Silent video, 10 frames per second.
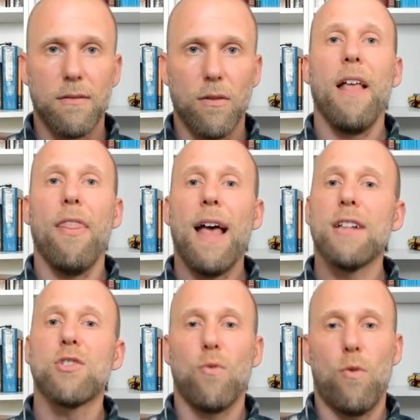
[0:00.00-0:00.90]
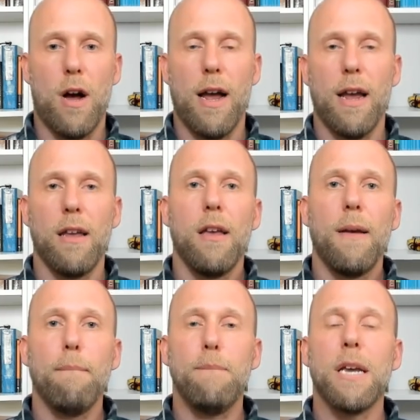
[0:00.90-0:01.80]
And that's why
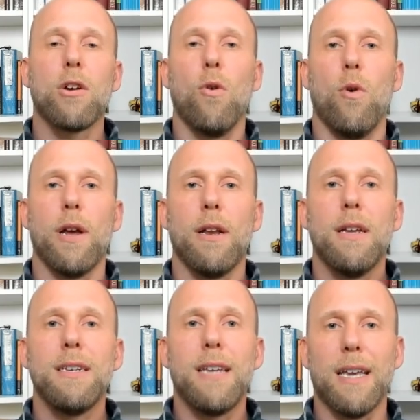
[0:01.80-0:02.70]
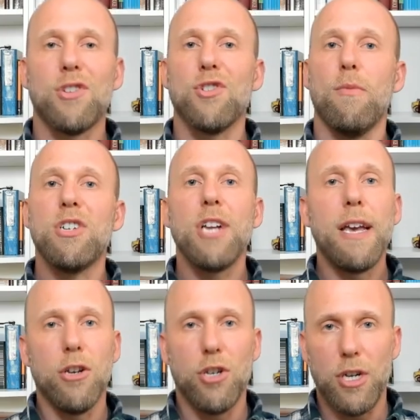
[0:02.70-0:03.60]
Bitcoin takes so much
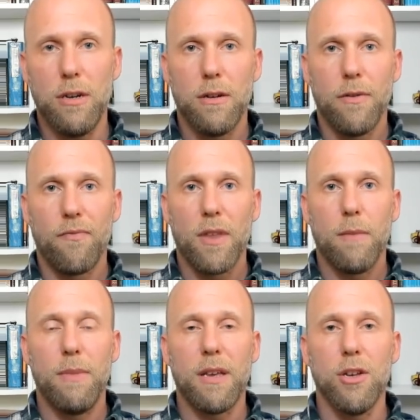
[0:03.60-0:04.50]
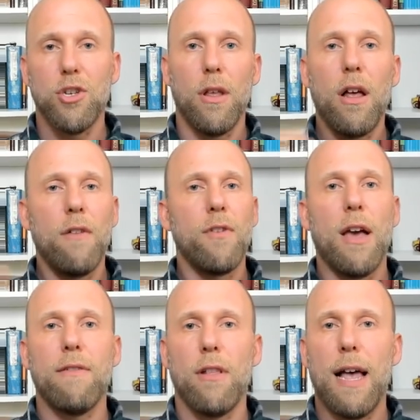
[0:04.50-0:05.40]
energy. Because all of you
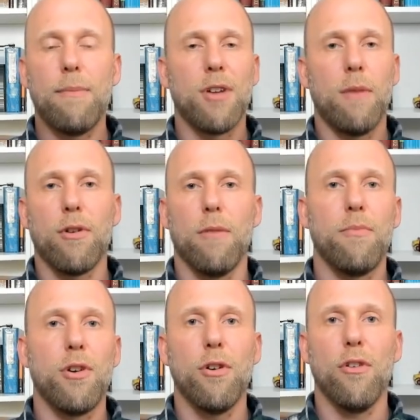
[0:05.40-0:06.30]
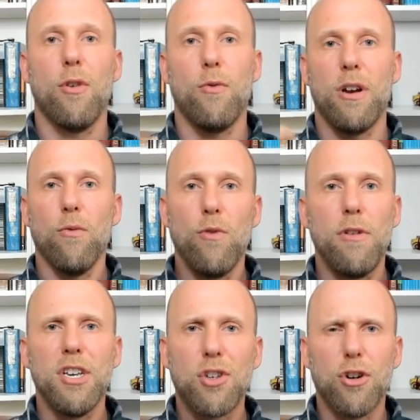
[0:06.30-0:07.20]
have a laptop, a computer, when it
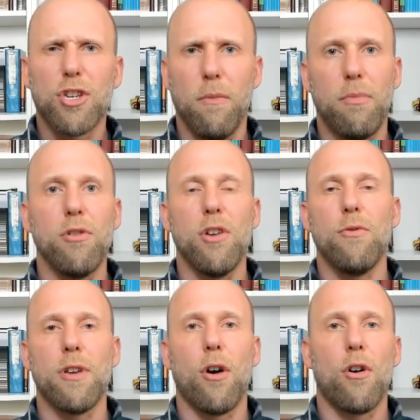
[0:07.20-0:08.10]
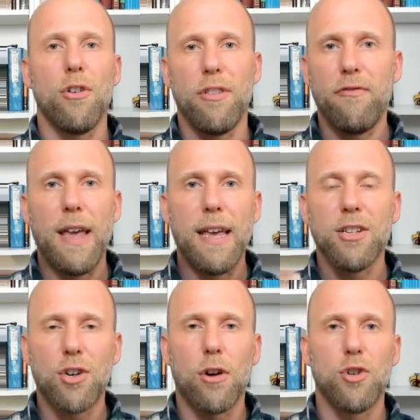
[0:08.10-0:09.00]
really starts computing really hard, the fan
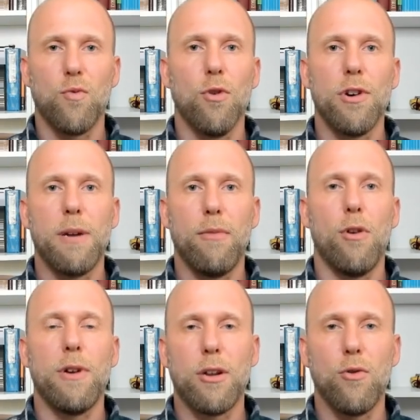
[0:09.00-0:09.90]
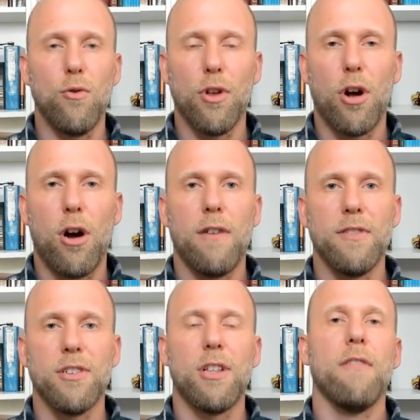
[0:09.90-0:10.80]
starts whirring and blowing to cool it off
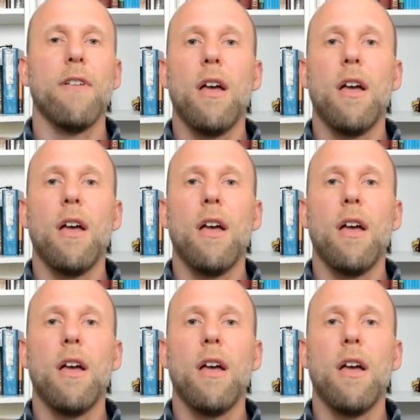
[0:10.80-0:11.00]
and stuff.